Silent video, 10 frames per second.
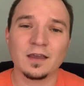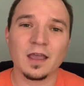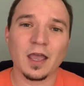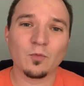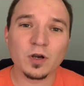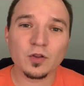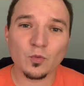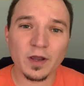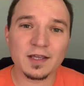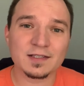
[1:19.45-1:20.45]
And one of the
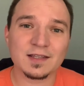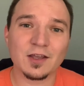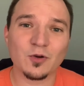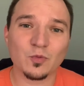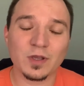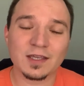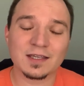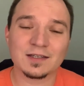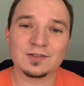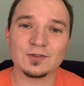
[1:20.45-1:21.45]
ways that we
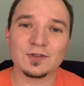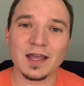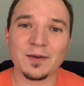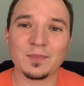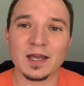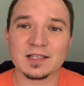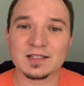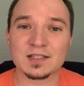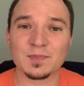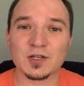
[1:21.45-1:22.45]
can do that best,
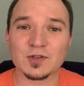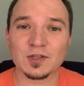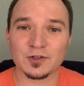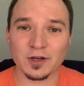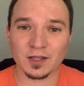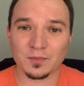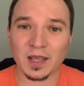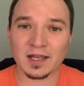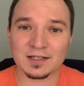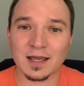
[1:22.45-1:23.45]
especially during the
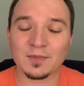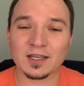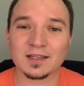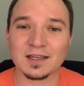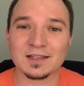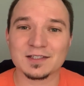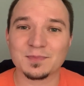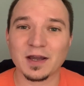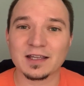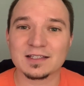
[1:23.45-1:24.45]
pandemic, is
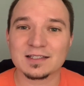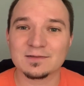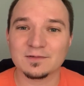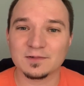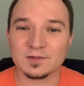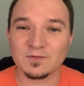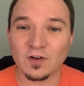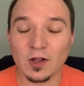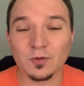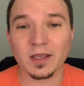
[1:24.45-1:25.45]
by
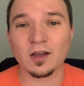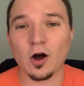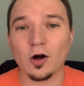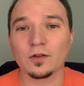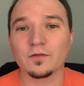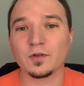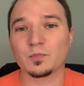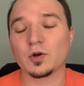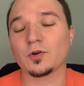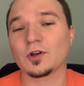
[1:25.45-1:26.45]
following all of the
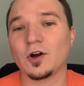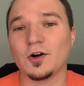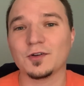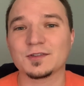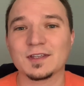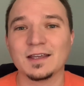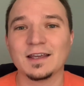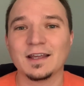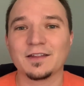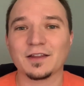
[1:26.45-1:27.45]
protocols
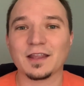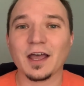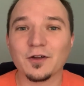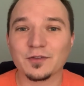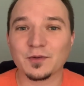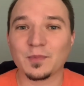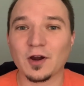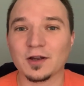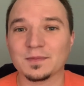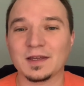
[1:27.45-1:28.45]
that the health
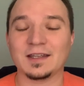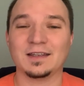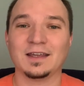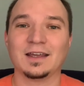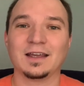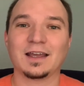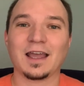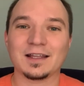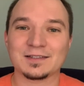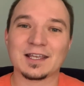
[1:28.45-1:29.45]
department
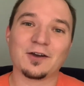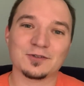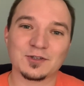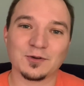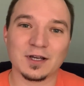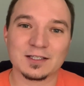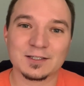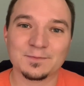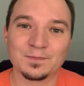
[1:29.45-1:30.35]
hands out to us.